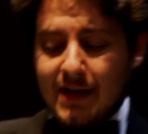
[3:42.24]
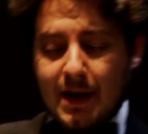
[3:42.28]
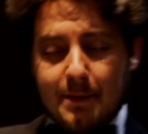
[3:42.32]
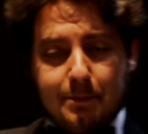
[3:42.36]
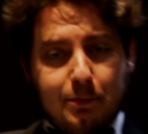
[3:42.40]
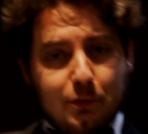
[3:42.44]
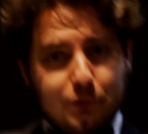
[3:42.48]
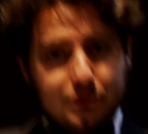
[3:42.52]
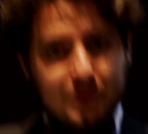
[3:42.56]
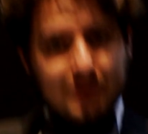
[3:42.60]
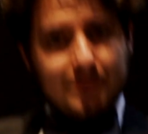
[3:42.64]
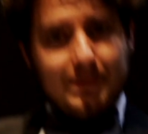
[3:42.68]
are
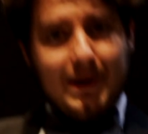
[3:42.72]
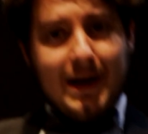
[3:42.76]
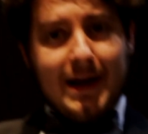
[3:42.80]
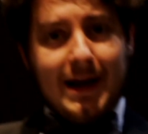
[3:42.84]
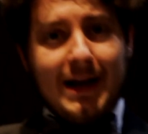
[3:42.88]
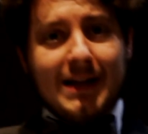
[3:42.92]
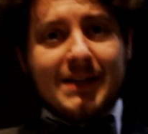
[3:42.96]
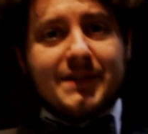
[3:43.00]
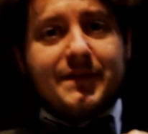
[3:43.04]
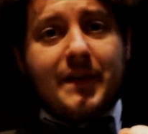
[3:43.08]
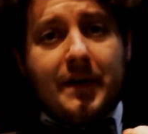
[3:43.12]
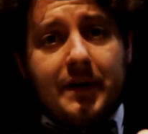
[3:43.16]
putting my
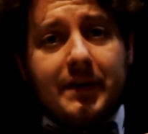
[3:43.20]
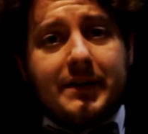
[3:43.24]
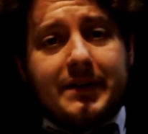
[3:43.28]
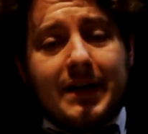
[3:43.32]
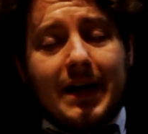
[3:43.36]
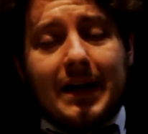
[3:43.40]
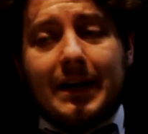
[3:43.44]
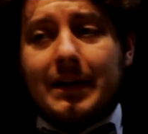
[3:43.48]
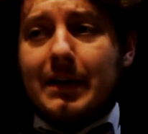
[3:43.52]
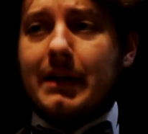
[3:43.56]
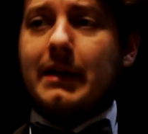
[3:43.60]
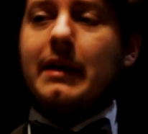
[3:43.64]
hands very
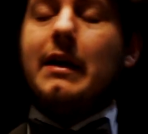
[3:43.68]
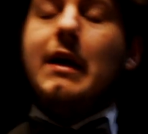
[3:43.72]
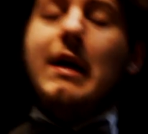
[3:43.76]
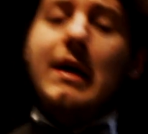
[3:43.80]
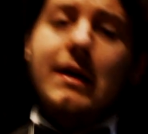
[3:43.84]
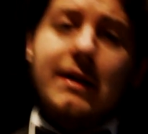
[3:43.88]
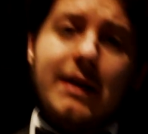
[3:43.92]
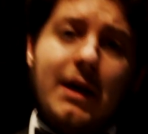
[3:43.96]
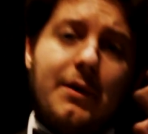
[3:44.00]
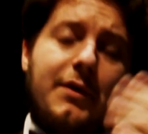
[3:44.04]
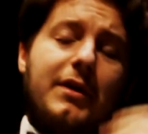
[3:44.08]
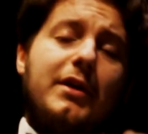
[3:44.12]
tightly.
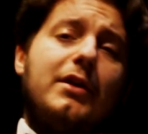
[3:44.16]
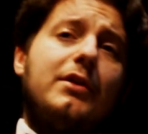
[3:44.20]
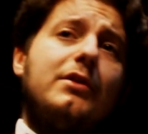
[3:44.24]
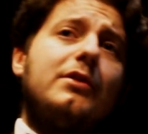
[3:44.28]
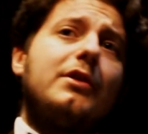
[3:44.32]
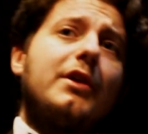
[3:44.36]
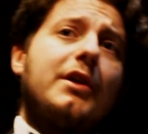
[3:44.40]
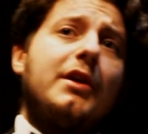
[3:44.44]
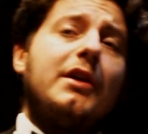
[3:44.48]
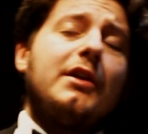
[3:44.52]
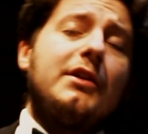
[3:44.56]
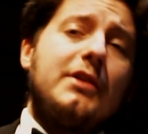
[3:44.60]
Now,
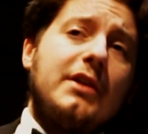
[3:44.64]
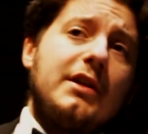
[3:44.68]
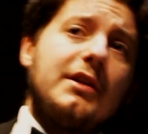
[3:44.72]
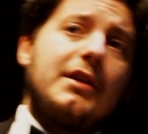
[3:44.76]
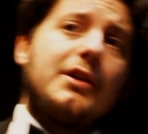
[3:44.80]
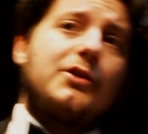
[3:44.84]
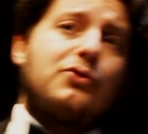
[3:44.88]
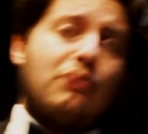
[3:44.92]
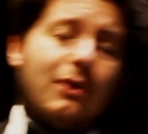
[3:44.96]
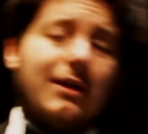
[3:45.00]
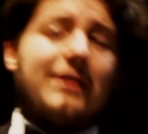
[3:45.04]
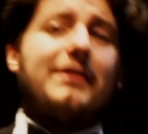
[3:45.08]
he
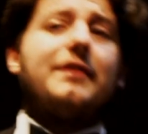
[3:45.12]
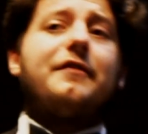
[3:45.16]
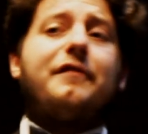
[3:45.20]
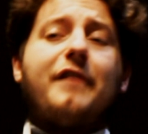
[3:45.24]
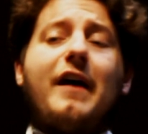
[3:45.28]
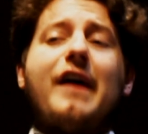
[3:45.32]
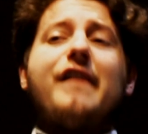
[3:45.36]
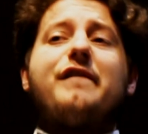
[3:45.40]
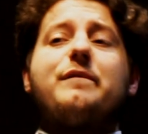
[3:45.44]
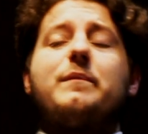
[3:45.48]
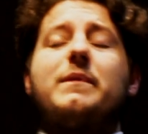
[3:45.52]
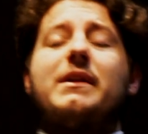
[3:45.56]
needed
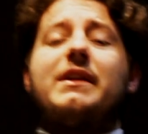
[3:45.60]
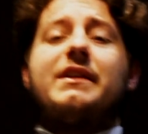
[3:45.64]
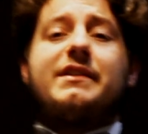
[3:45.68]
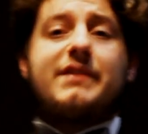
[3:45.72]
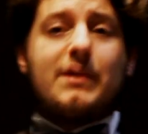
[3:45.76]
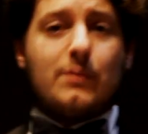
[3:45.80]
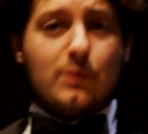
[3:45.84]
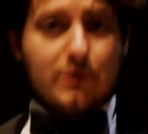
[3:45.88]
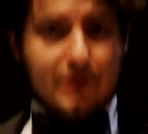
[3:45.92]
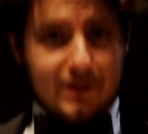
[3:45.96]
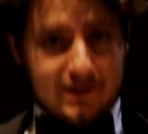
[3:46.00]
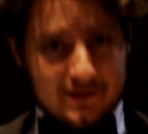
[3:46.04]
25 minutes.
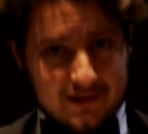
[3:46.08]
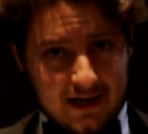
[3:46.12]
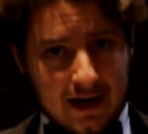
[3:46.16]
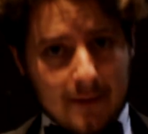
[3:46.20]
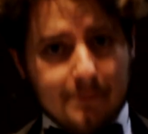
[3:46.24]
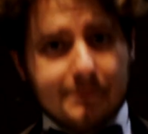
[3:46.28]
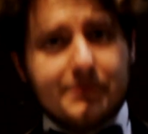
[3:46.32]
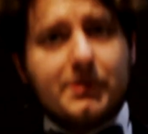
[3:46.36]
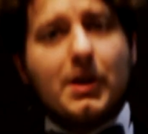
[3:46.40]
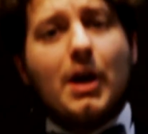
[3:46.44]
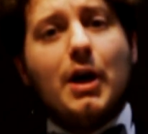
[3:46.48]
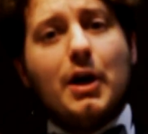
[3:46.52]
I will
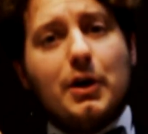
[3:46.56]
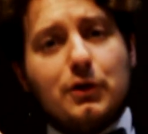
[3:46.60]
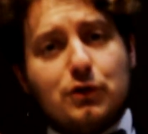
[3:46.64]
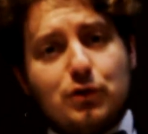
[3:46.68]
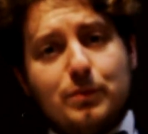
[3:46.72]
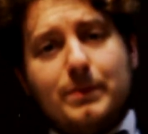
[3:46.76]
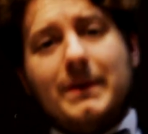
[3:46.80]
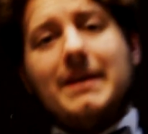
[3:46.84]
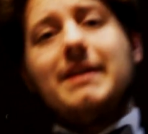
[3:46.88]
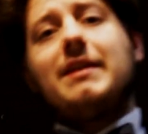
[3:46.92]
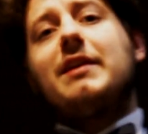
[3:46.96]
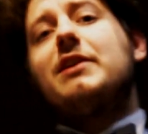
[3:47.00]
attempt
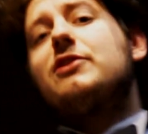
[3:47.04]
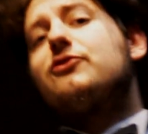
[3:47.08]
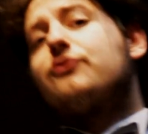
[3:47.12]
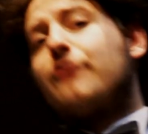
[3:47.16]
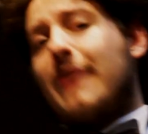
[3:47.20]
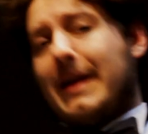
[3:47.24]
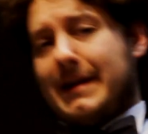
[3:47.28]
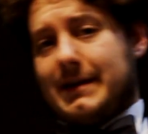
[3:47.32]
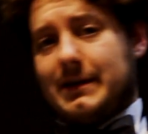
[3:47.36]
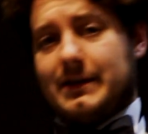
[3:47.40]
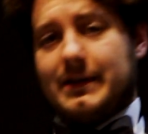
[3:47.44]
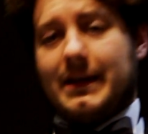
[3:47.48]
to beat his
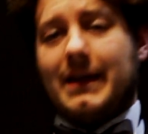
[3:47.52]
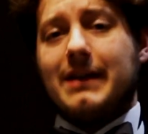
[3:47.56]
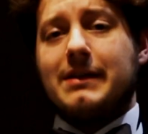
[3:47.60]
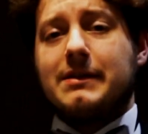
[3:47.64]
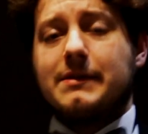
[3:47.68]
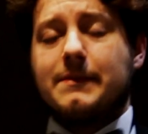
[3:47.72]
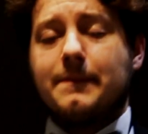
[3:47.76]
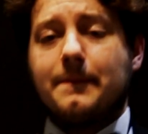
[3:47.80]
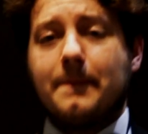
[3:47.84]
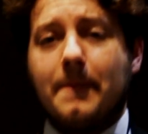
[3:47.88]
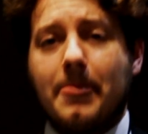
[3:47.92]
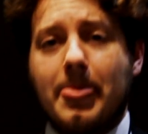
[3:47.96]
record, yes?